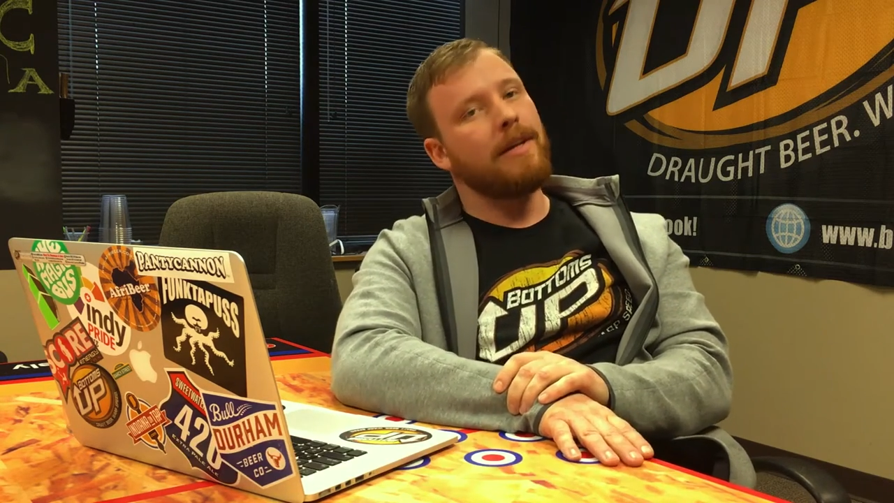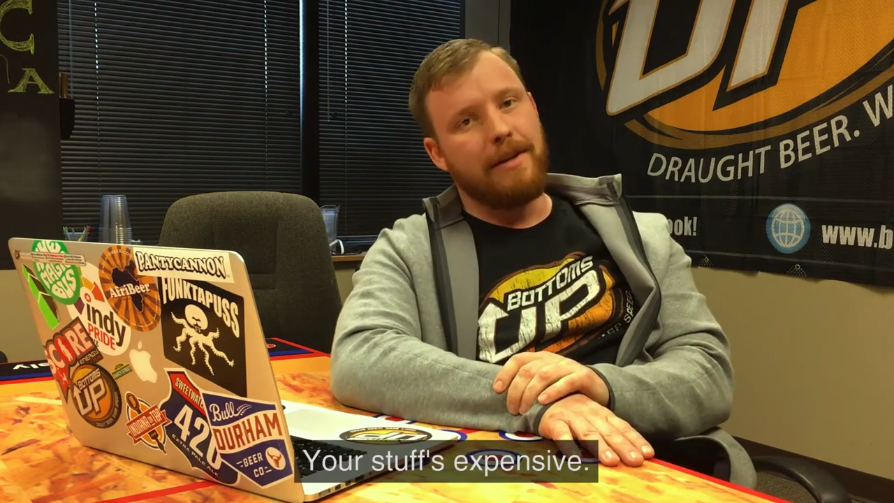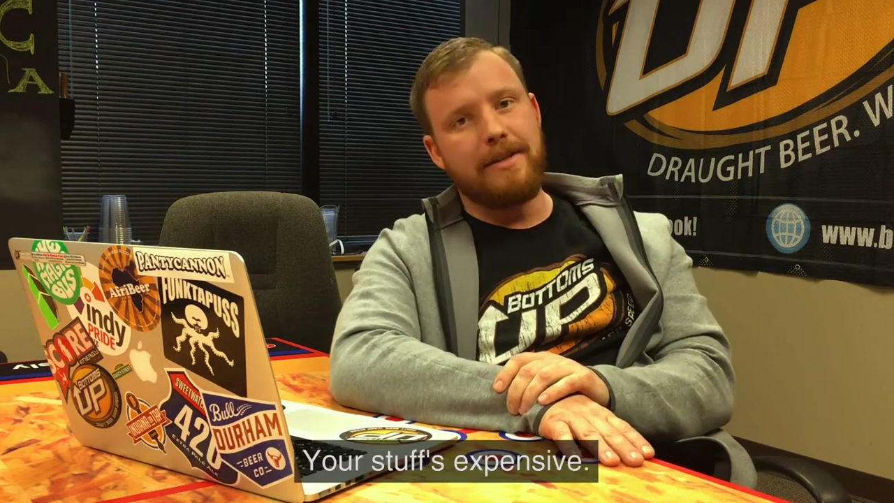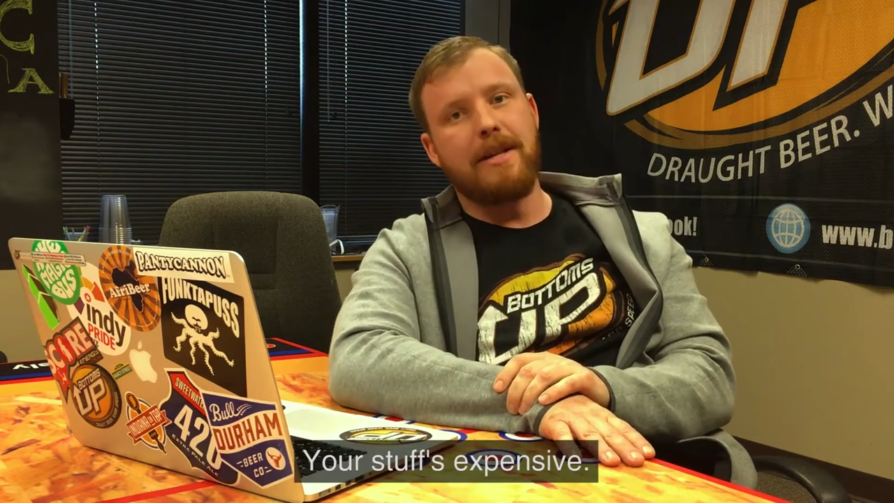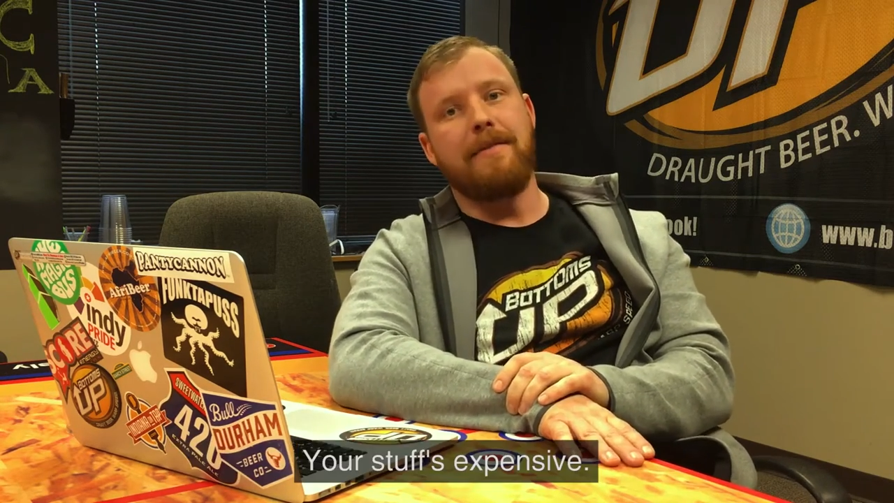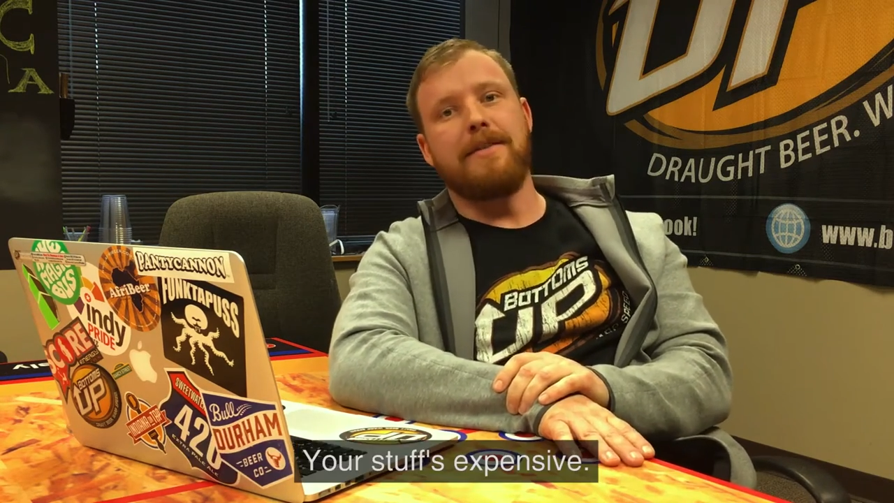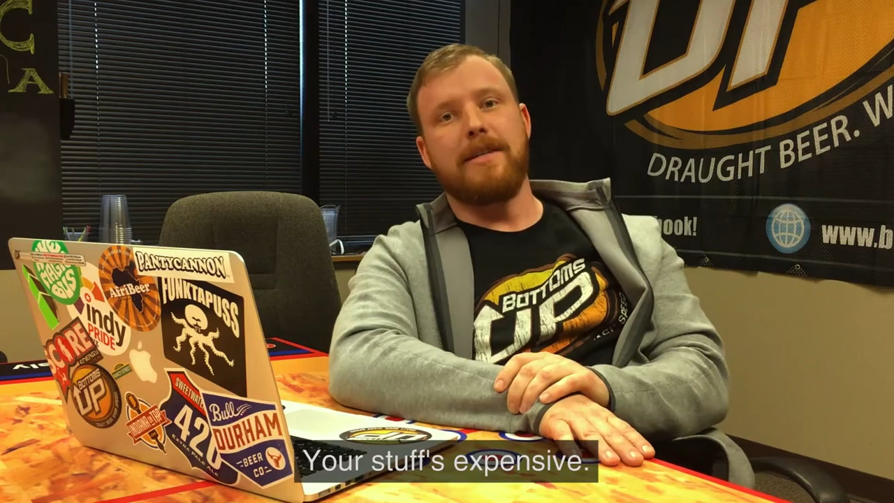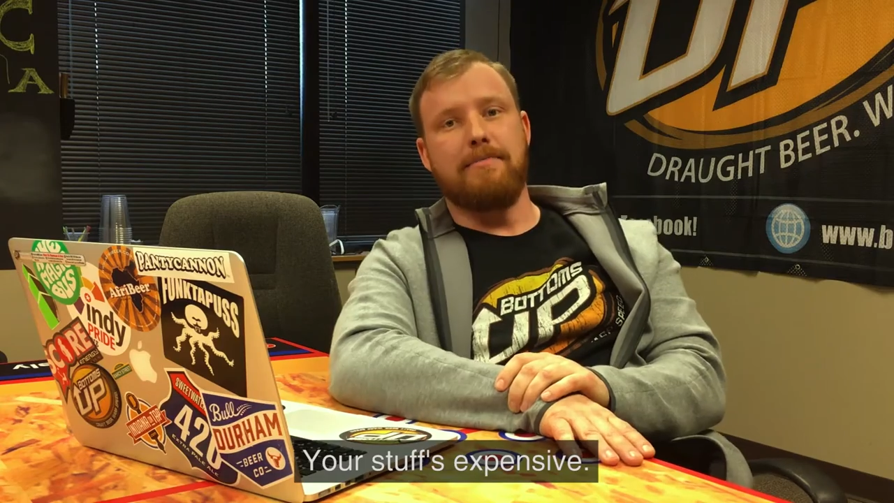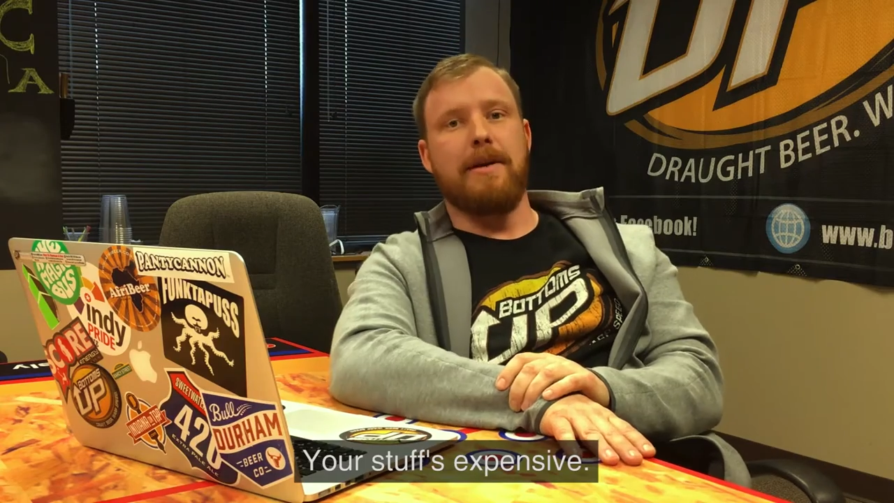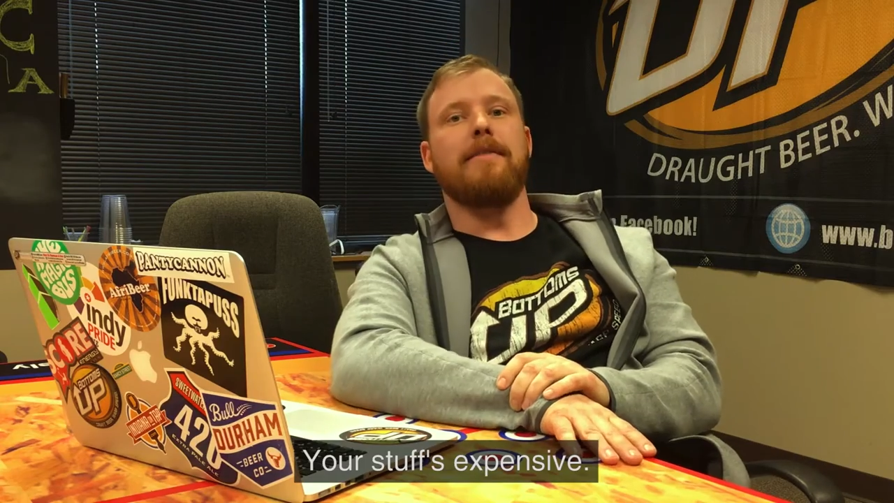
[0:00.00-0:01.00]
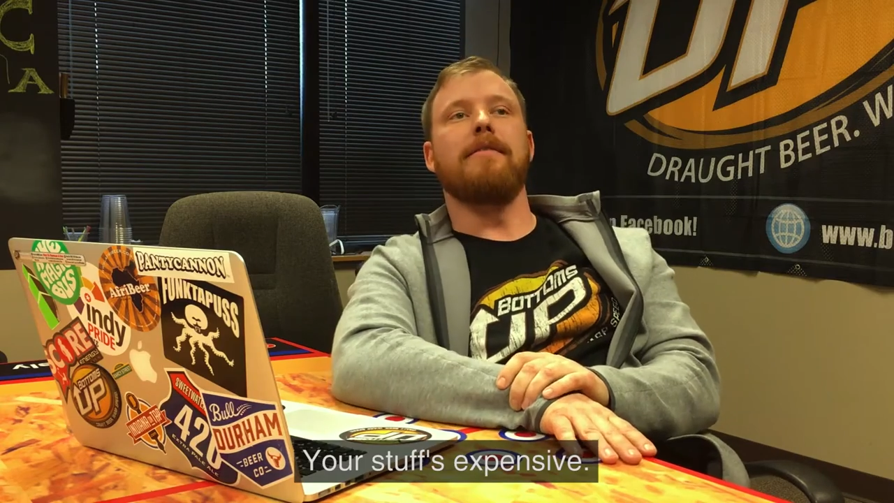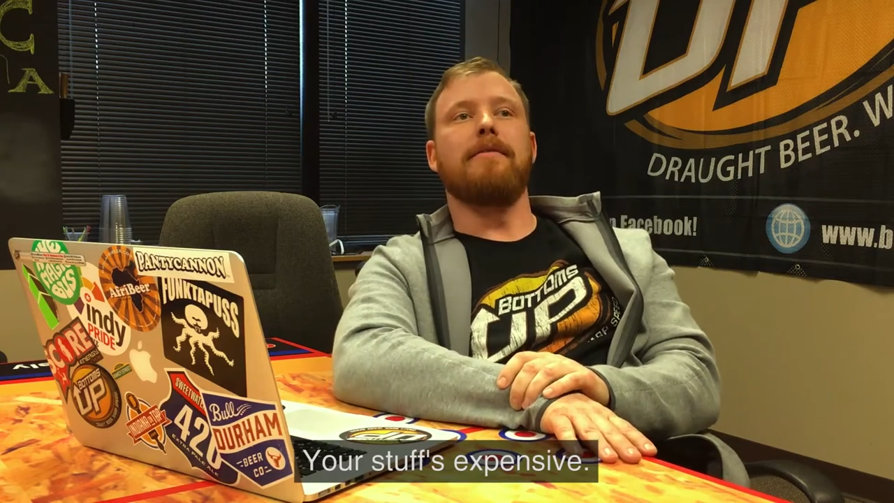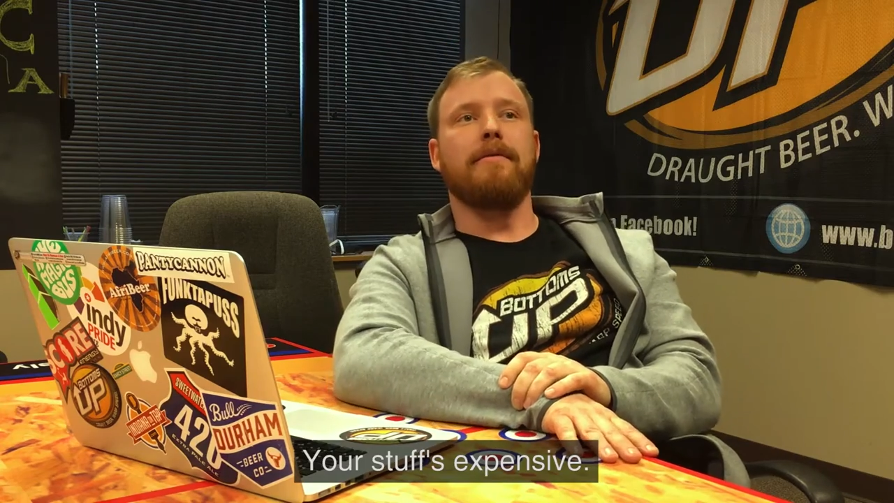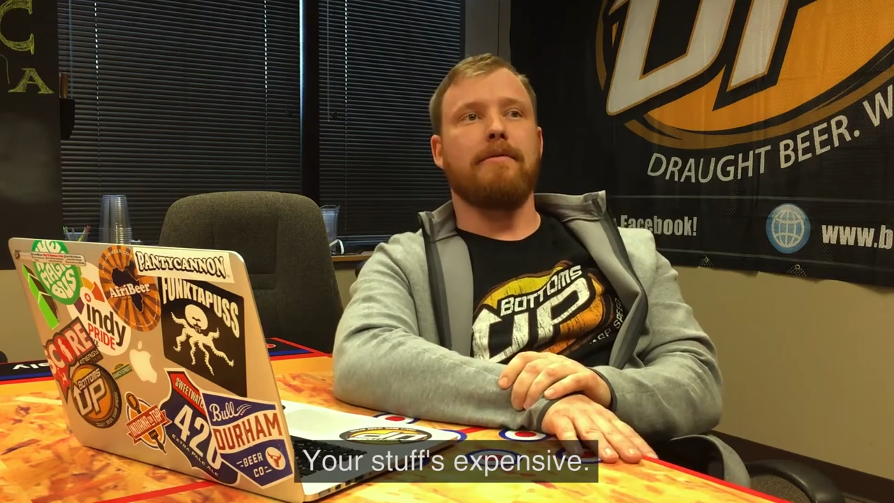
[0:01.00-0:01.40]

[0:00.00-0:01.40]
Your stuff's expensive.